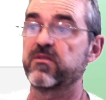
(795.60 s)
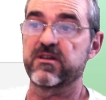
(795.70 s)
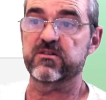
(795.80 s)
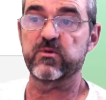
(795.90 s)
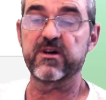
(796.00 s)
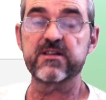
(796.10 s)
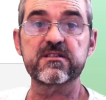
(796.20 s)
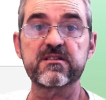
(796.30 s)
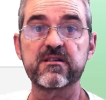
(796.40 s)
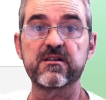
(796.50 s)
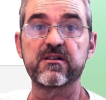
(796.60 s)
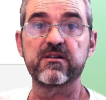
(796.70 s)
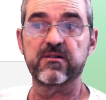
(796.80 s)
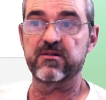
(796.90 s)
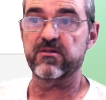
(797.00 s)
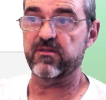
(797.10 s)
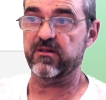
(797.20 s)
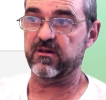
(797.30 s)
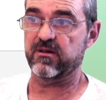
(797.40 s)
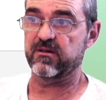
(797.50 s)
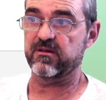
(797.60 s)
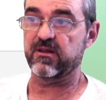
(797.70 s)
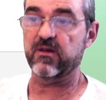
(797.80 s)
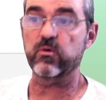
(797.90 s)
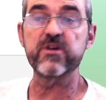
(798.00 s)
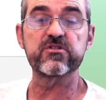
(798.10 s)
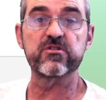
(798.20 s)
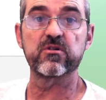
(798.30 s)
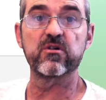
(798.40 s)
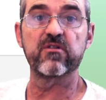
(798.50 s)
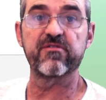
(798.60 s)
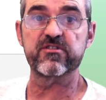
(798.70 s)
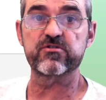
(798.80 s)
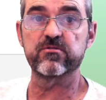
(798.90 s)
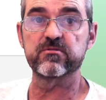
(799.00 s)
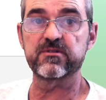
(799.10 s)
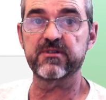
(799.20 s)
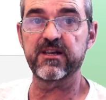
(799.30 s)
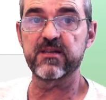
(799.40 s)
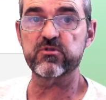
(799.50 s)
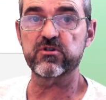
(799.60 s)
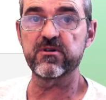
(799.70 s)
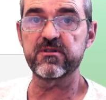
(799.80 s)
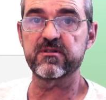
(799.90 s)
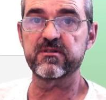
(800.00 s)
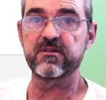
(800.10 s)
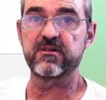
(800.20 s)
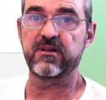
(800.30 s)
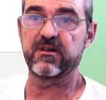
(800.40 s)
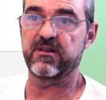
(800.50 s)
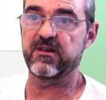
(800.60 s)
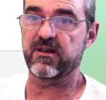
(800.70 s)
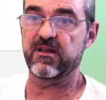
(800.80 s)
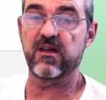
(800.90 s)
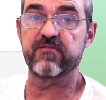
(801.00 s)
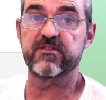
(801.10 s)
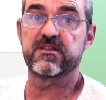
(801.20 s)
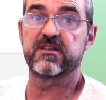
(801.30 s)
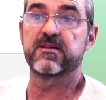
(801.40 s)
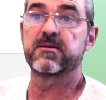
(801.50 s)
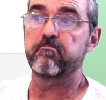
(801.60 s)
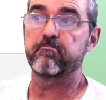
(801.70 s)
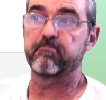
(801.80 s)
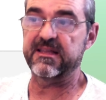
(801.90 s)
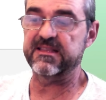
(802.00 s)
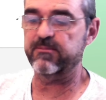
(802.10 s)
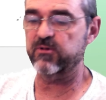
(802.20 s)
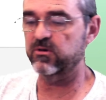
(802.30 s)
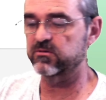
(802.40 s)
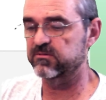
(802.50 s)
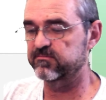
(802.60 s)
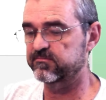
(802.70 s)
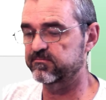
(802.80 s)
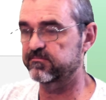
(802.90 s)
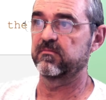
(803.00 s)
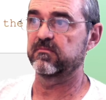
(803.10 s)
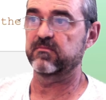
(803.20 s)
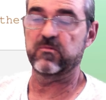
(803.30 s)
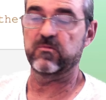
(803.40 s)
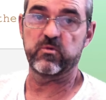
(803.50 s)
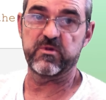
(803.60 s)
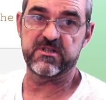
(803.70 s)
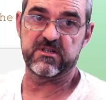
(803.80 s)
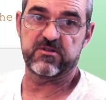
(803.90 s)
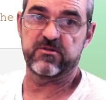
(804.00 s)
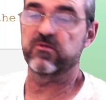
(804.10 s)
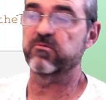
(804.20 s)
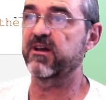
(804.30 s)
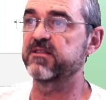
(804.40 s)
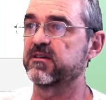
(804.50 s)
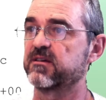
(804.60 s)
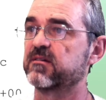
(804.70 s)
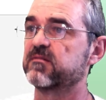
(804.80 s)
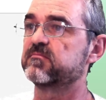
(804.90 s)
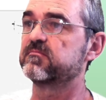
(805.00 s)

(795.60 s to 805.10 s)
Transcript: this was the equation of the short ellipsoid, and here I have it in Matlab code, which is, writing